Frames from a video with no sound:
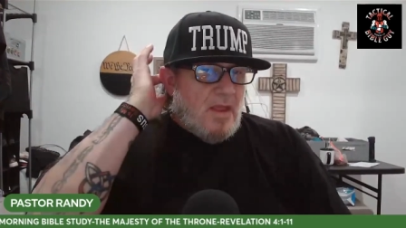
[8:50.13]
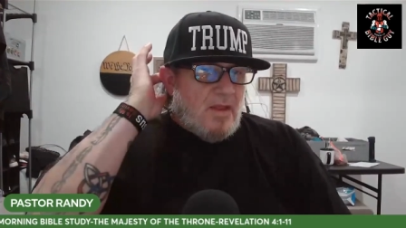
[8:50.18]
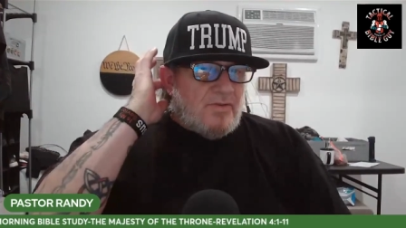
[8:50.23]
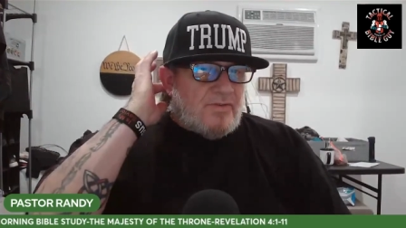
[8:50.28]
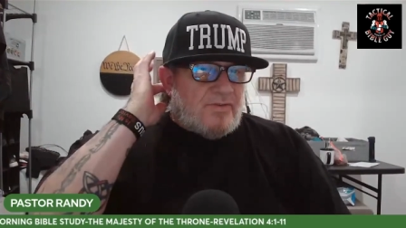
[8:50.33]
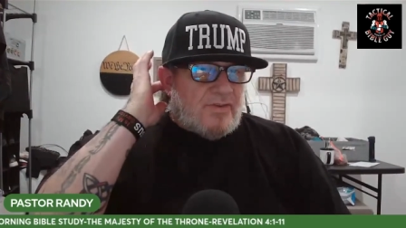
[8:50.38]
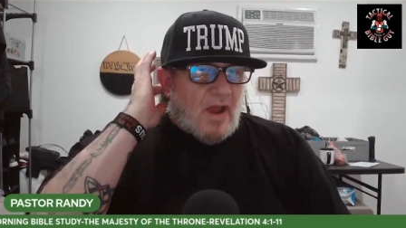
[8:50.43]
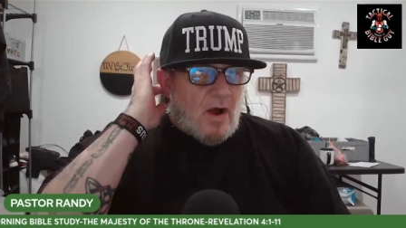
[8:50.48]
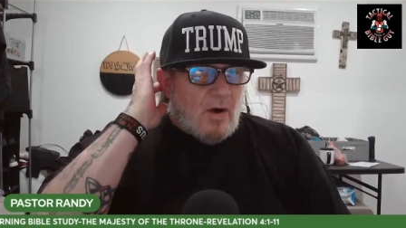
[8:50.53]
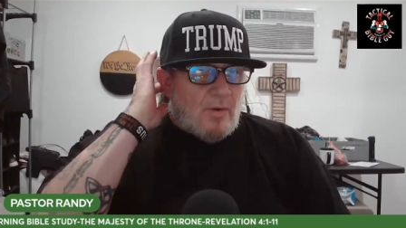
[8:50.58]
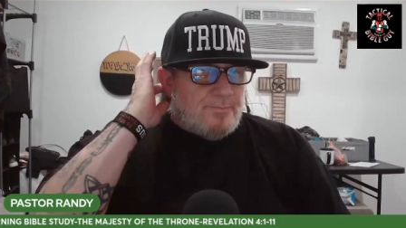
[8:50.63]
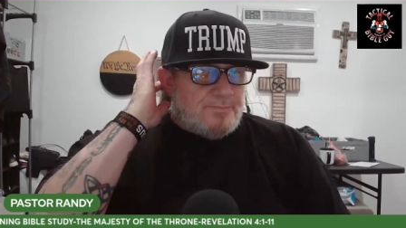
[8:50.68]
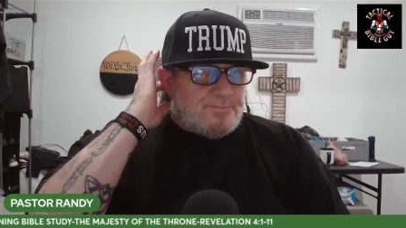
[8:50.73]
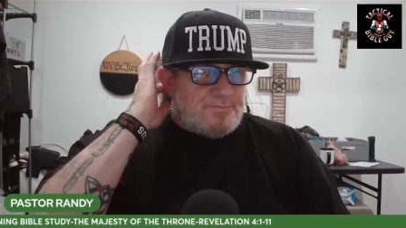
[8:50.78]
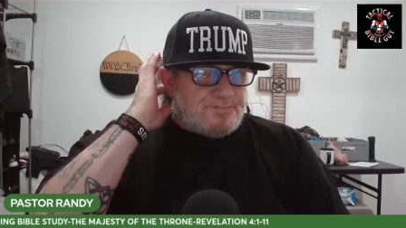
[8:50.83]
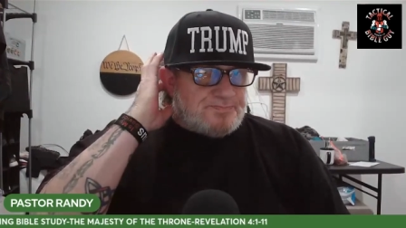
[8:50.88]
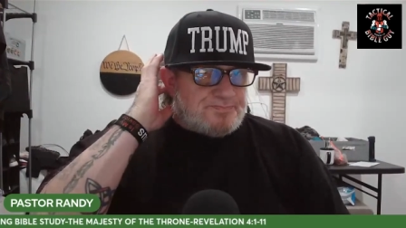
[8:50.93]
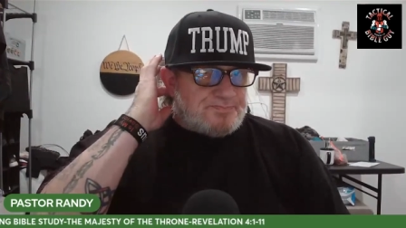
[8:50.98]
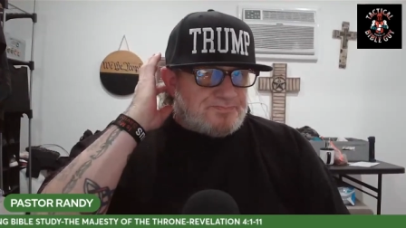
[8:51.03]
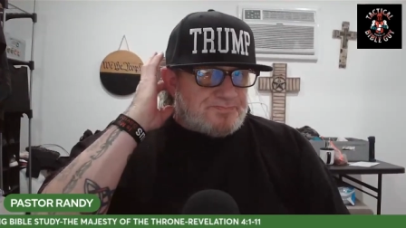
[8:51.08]
So
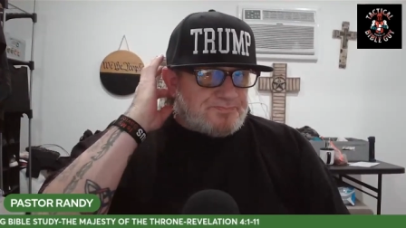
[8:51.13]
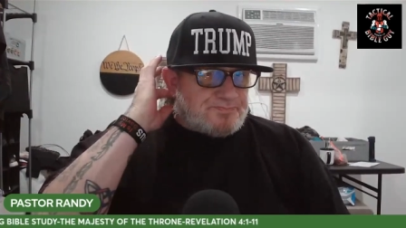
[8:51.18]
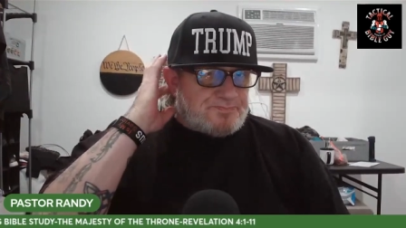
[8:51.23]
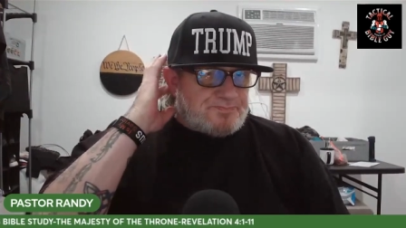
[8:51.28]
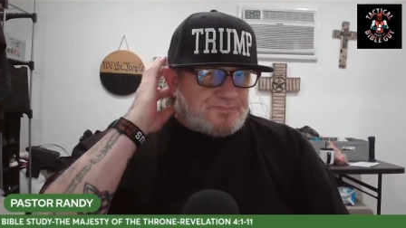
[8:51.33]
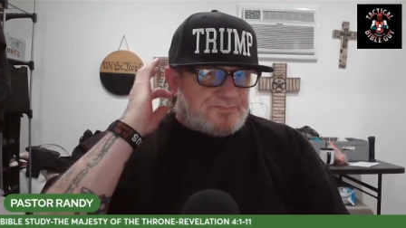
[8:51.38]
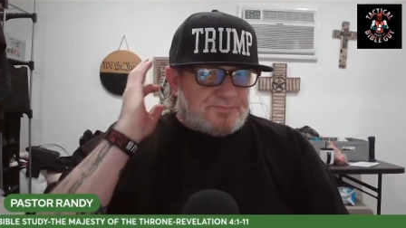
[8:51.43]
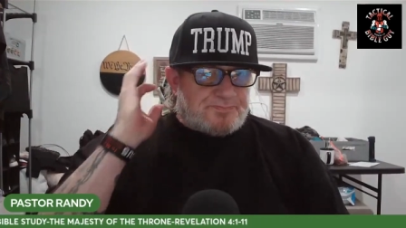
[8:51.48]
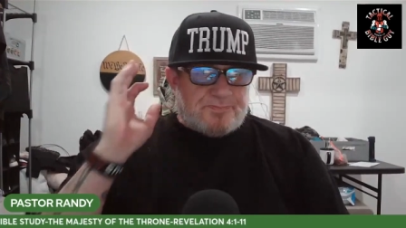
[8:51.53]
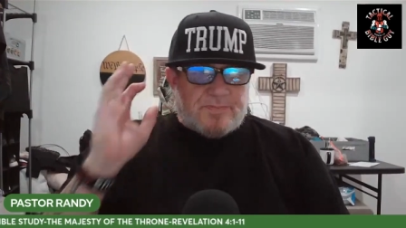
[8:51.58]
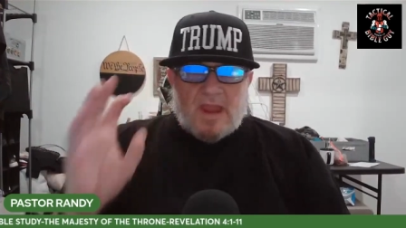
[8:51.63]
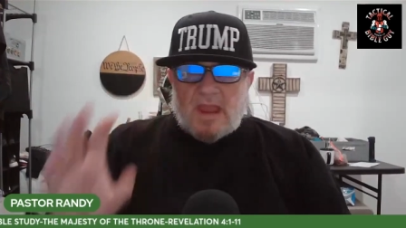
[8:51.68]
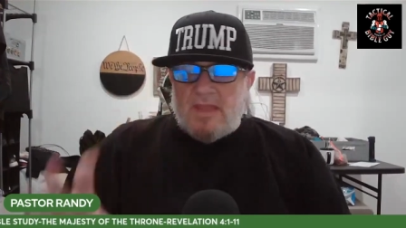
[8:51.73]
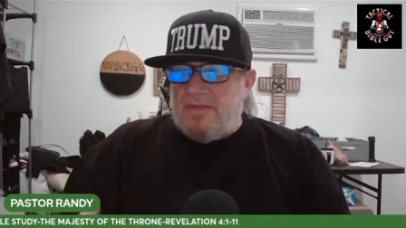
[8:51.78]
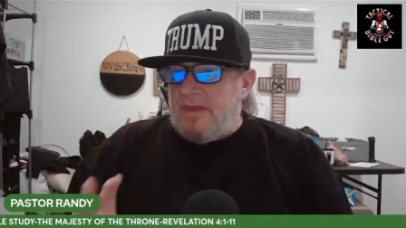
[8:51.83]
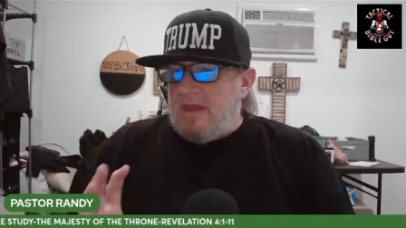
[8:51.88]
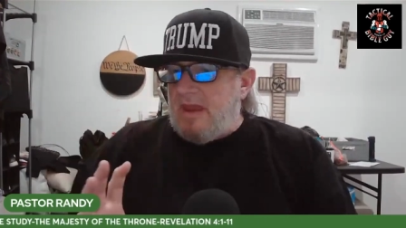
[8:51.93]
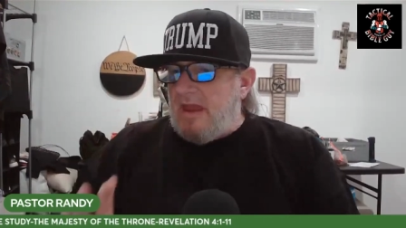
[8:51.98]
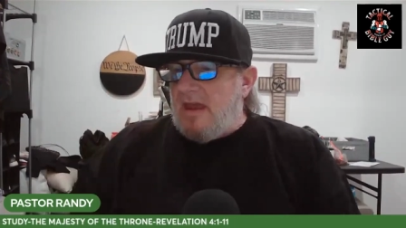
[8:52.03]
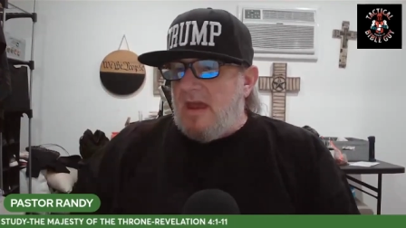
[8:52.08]

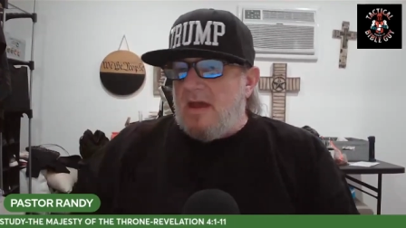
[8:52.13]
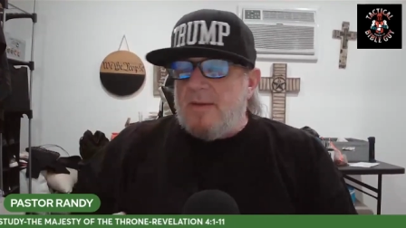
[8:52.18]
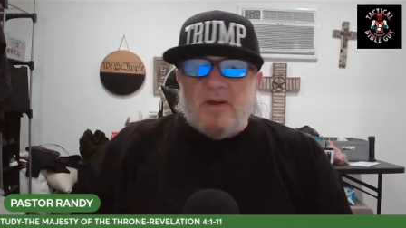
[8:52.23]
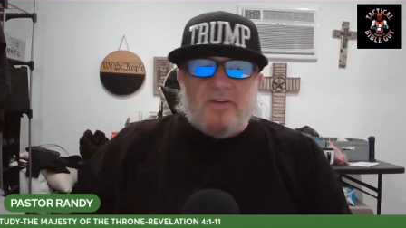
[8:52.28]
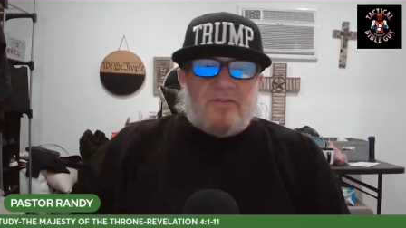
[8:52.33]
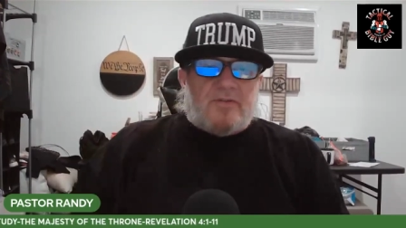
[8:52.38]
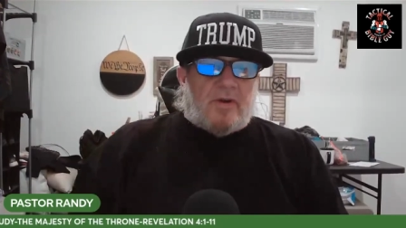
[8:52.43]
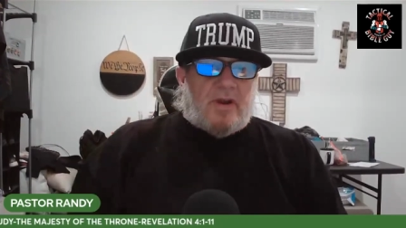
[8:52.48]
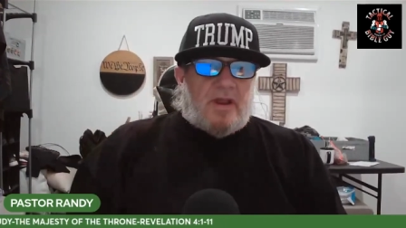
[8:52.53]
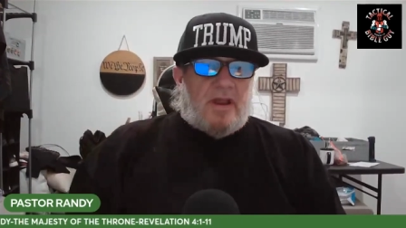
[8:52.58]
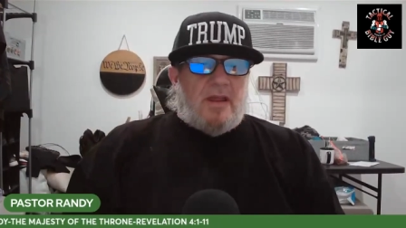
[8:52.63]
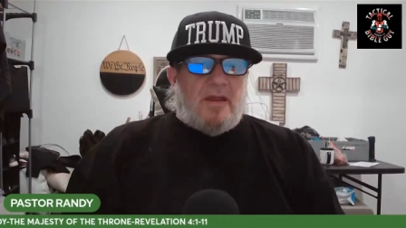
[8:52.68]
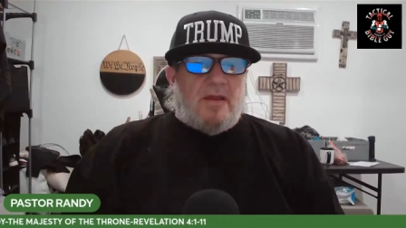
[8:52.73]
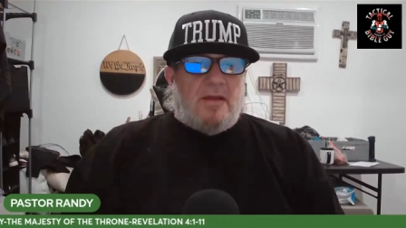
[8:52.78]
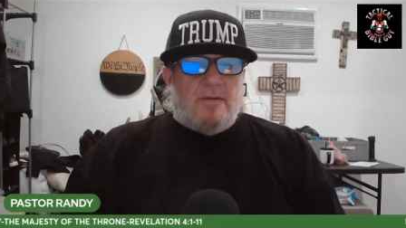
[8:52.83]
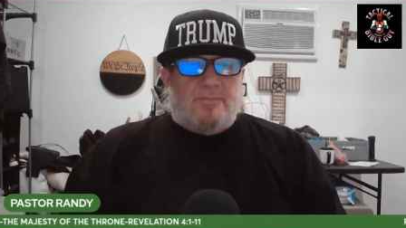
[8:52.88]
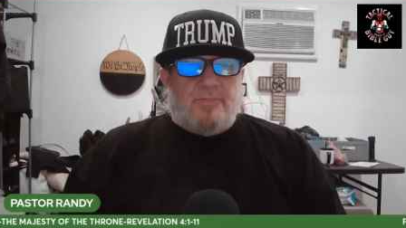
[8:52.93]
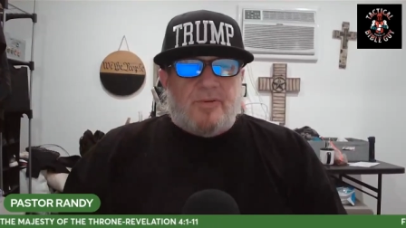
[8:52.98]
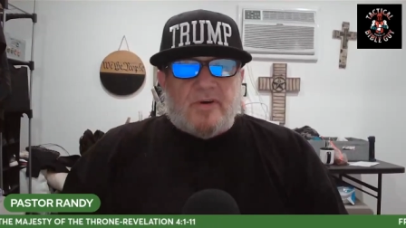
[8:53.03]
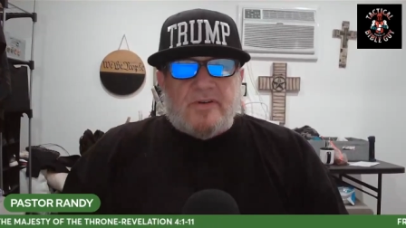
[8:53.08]
the
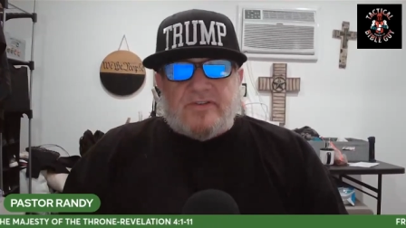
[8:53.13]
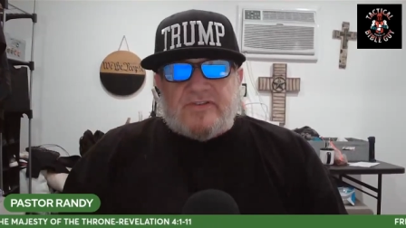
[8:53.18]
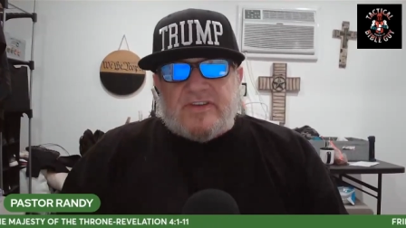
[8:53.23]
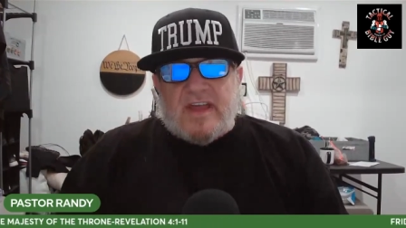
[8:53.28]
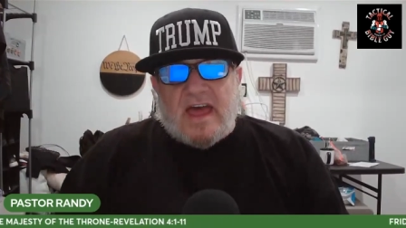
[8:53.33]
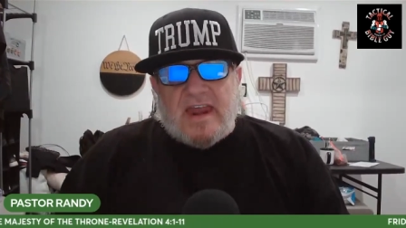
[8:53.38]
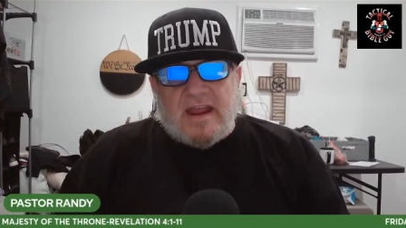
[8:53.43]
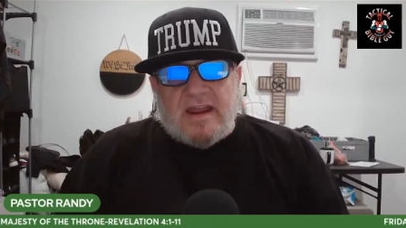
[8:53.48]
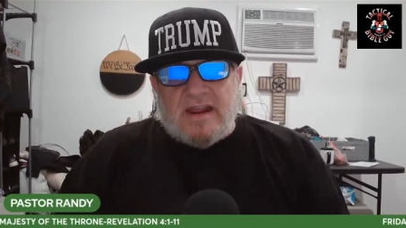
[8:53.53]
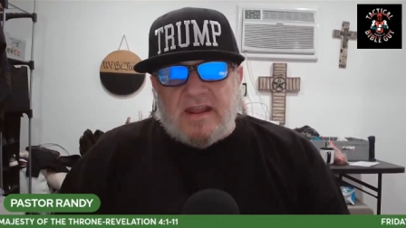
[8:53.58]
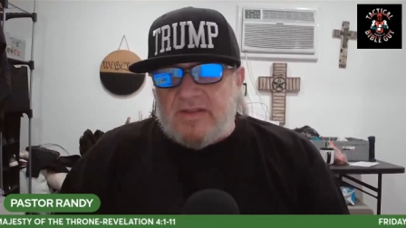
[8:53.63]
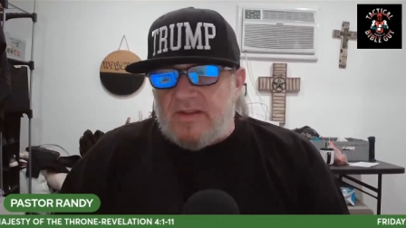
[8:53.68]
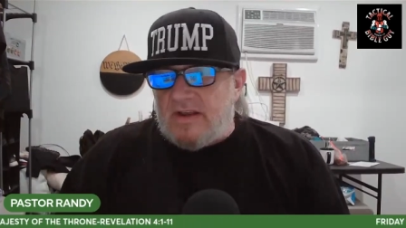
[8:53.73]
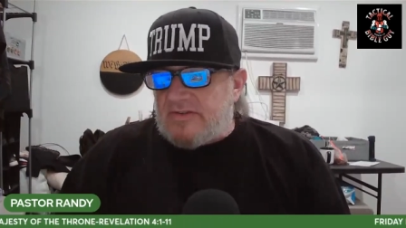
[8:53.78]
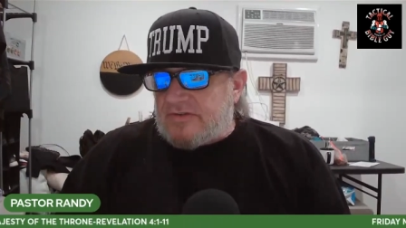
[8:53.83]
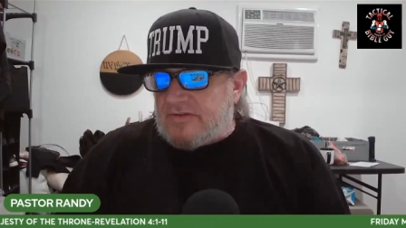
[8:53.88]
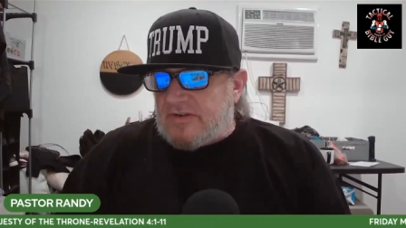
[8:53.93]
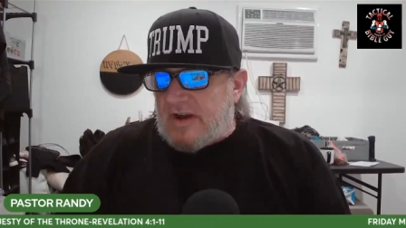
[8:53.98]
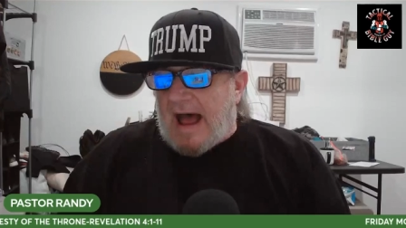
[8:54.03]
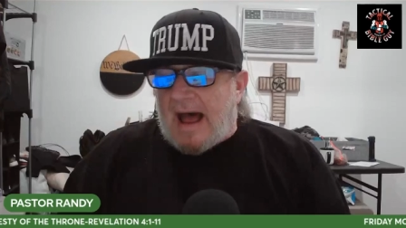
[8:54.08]
imagery presented in
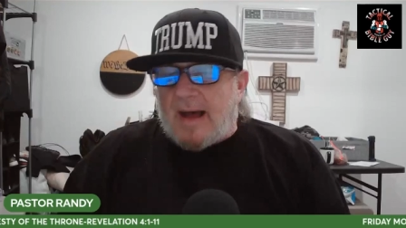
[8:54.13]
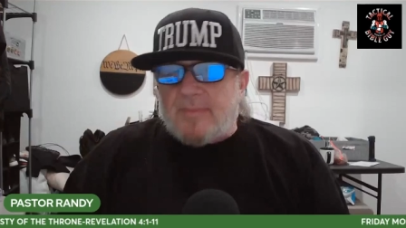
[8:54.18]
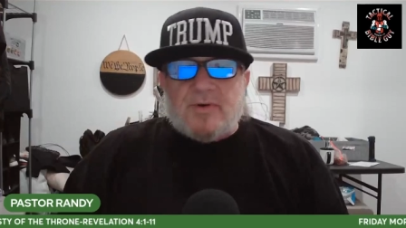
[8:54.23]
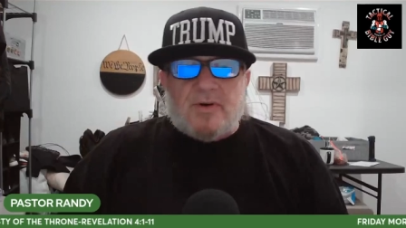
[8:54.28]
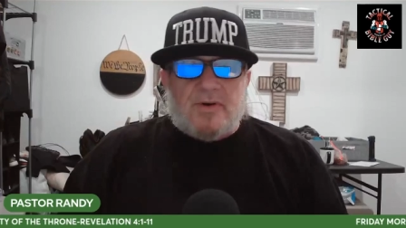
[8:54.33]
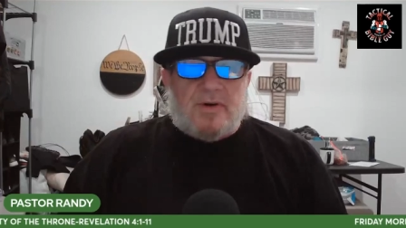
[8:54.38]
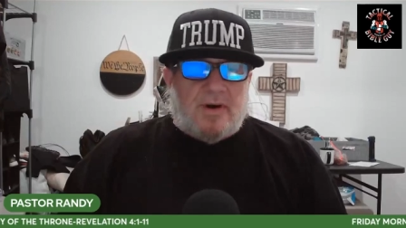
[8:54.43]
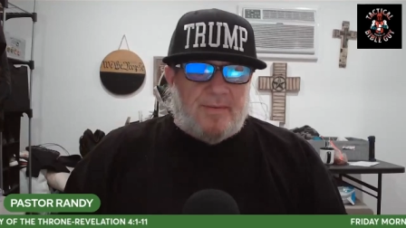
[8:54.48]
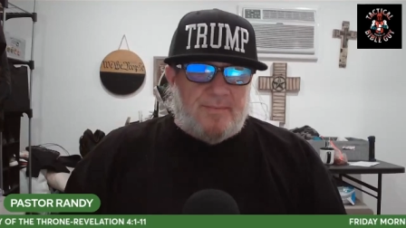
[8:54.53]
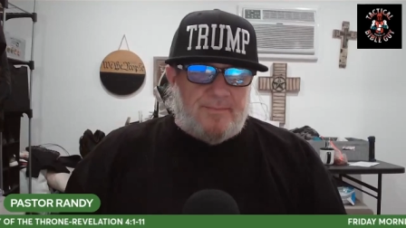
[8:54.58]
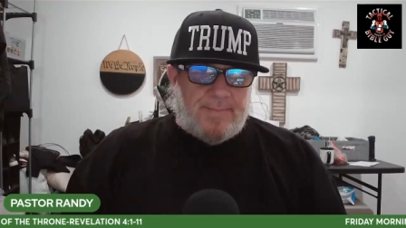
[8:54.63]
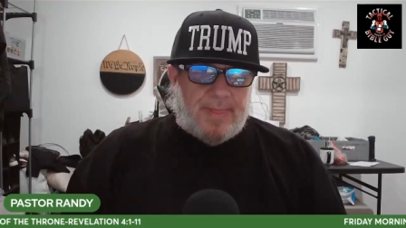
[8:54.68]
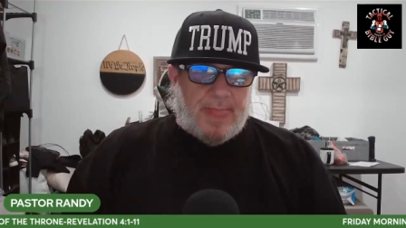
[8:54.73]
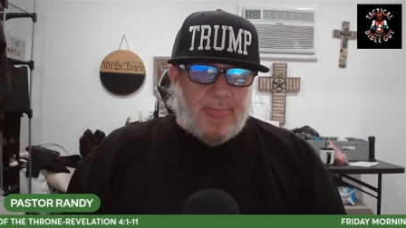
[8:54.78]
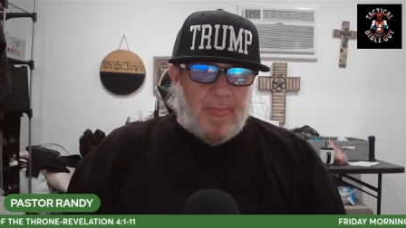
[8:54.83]
this chapter